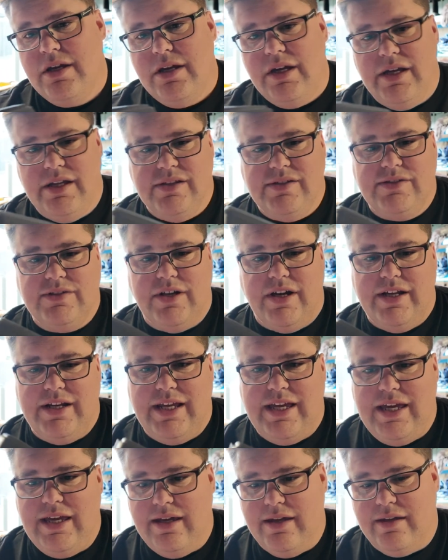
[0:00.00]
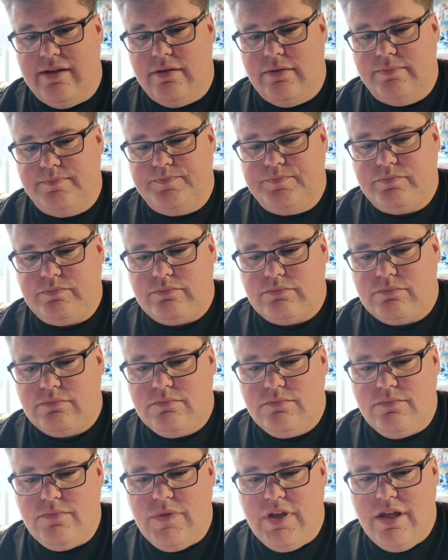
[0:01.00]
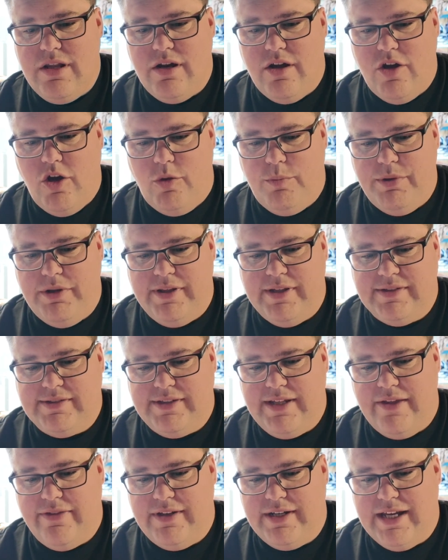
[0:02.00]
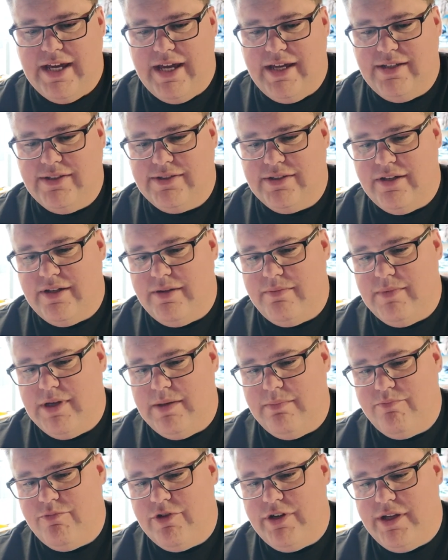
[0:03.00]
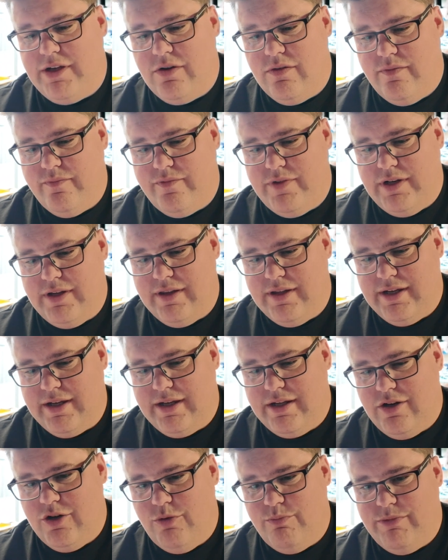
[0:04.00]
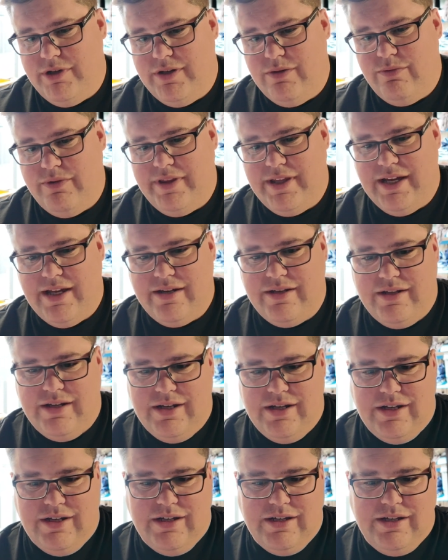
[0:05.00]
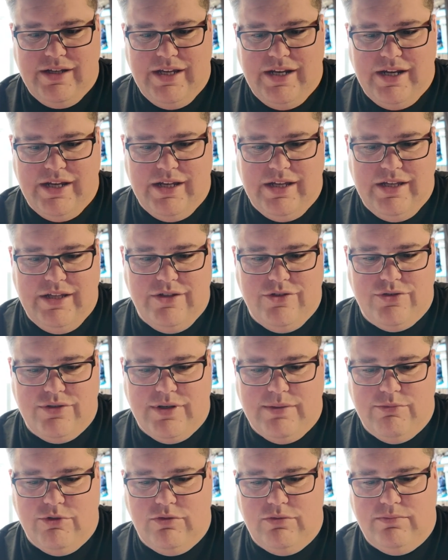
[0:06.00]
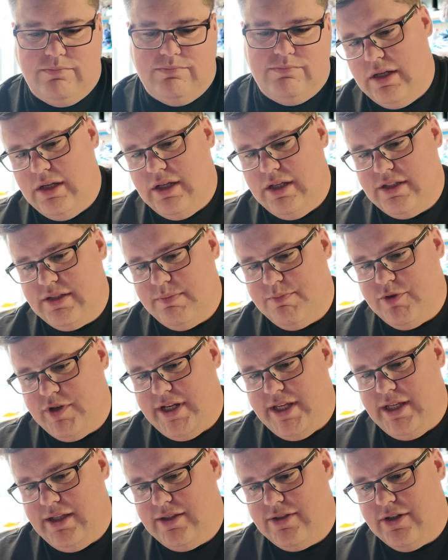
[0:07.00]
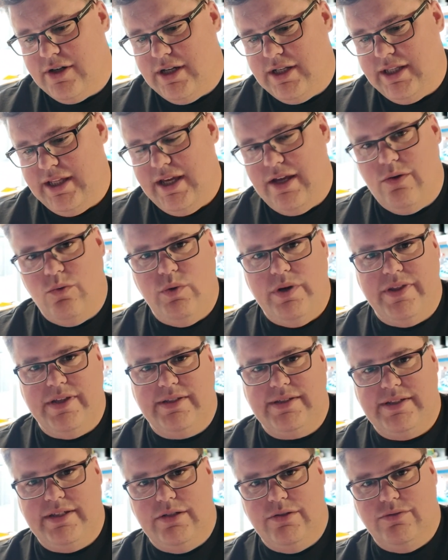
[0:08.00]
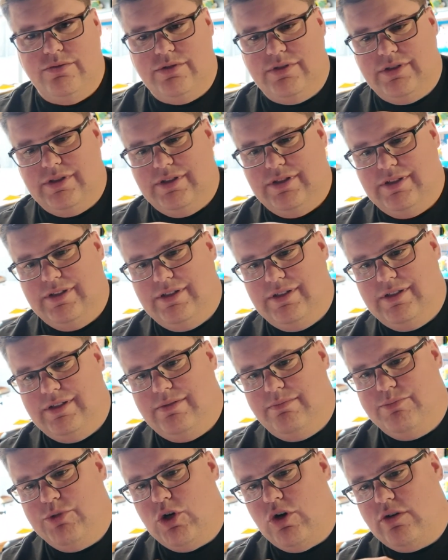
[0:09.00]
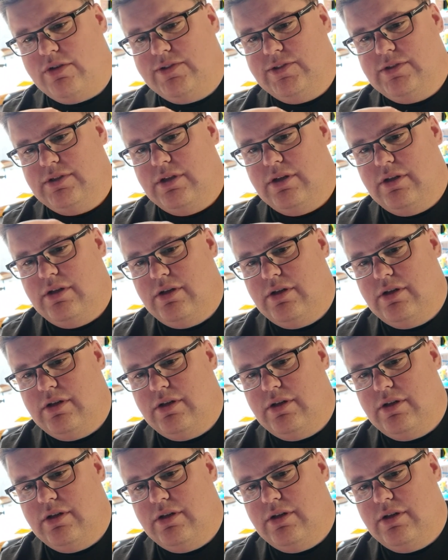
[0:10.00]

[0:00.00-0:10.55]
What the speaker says: Inside here, and I opened this the other day, so I'm pretty confident that I can open it without getting in trouble. It's a pretty tightly weather sealed box.